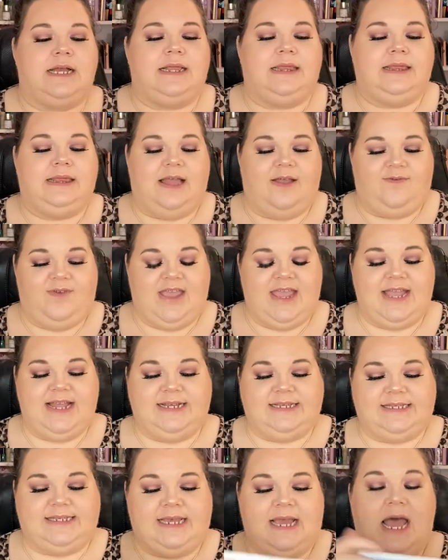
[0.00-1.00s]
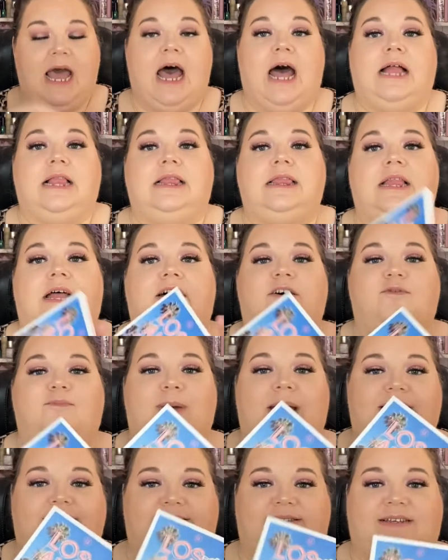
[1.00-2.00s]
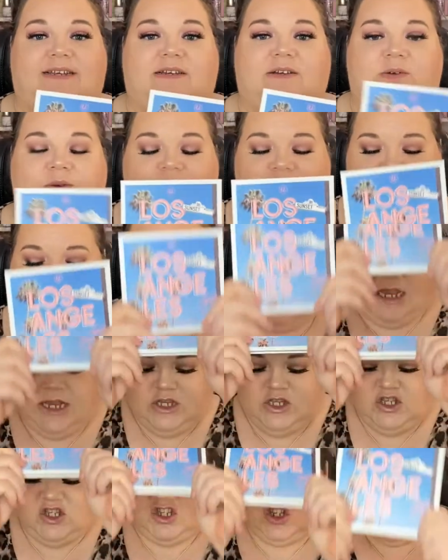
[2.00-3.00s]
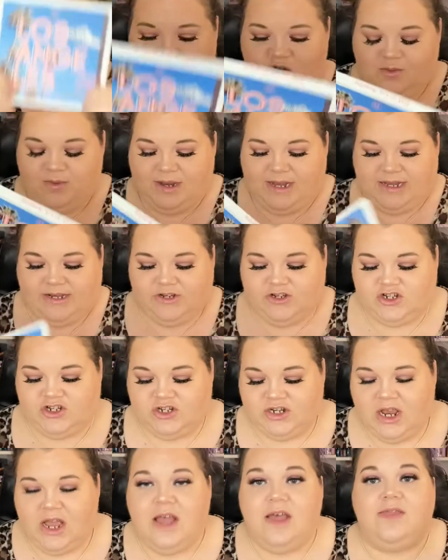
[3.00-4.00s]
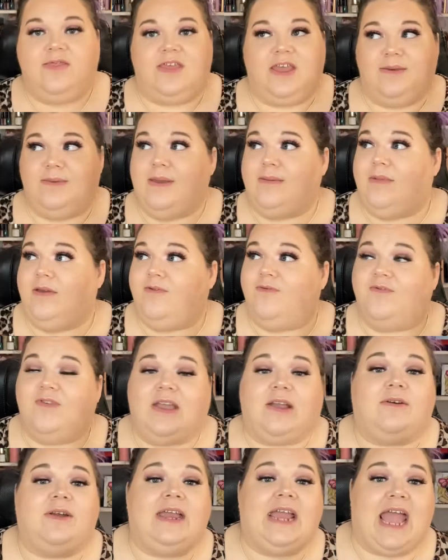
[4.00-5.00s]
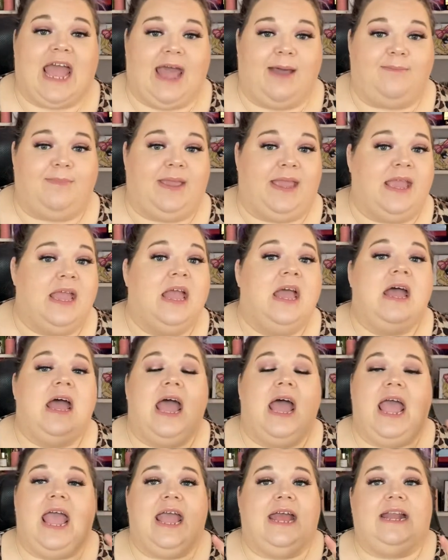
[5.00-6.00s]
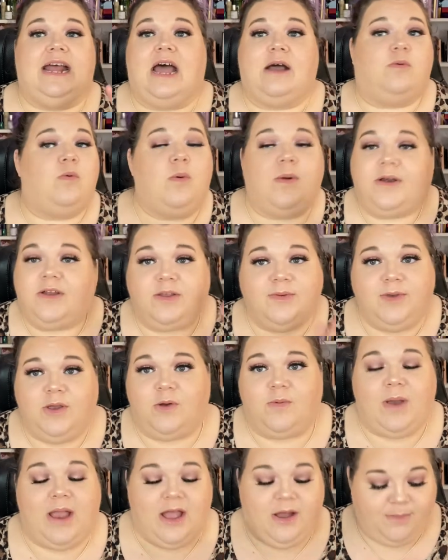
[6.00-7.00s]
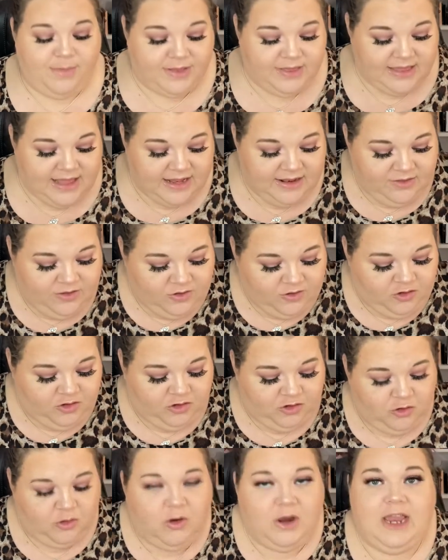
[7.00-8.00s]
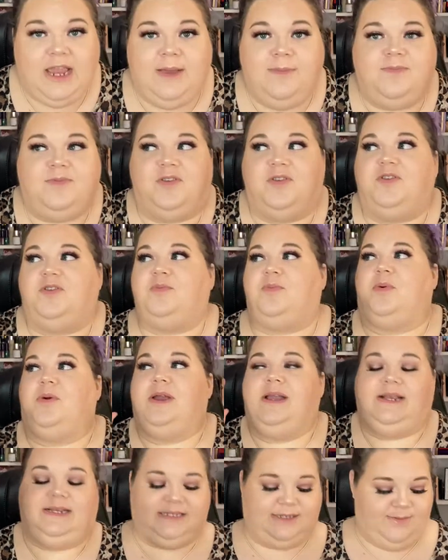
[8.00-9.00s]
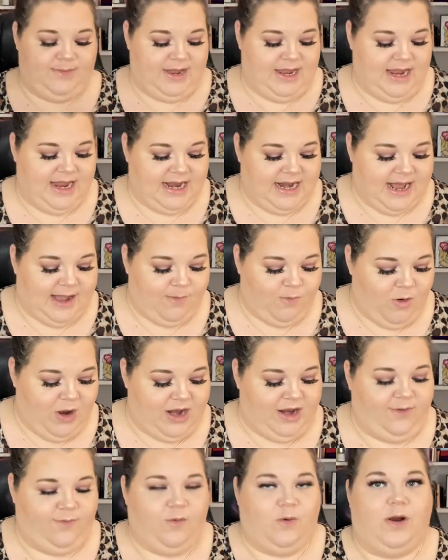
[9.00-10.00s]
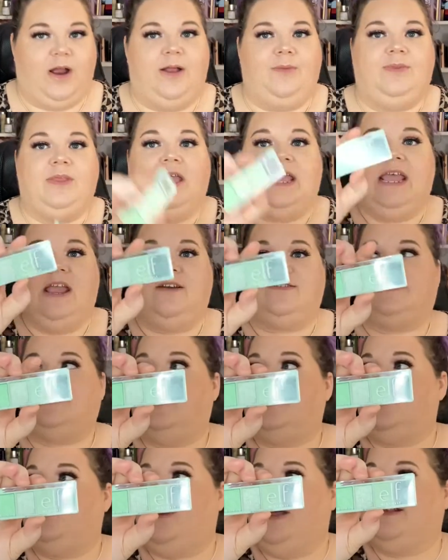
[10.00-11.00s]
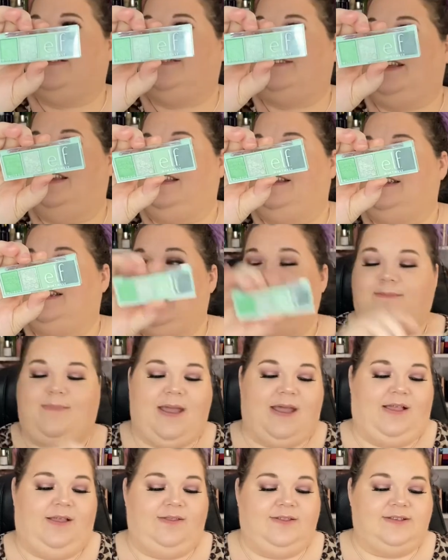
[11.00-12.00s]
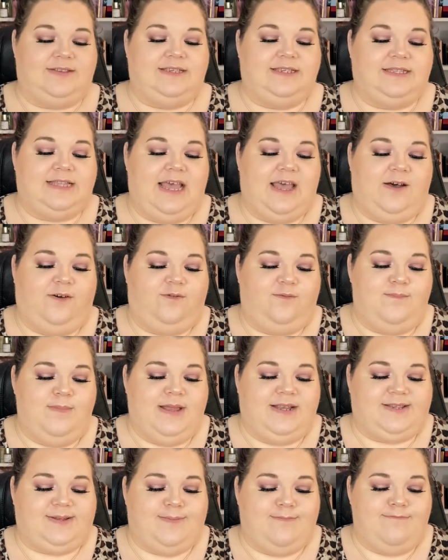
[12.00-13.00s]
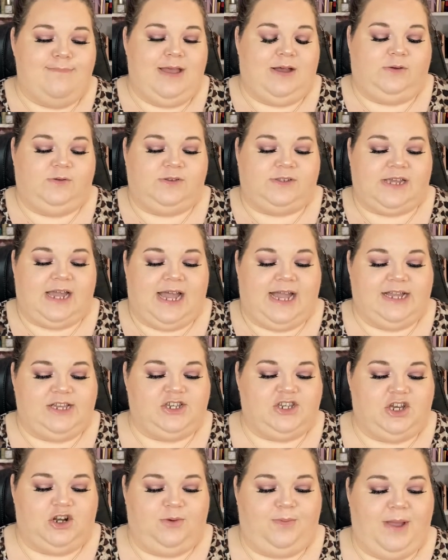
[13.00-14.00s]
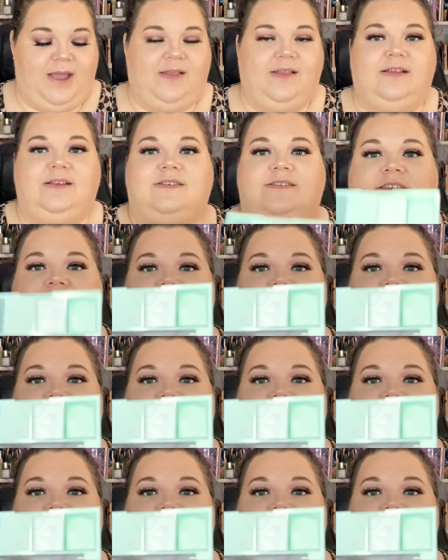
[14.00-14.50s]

Love it. I love pastels so much. They make me very happy. And I wear them year round, but the, it just screams spring to me and I'm ready for it. Here's another pastel type palette. This is the e.l.f. Mint Melt eyeshadow palette.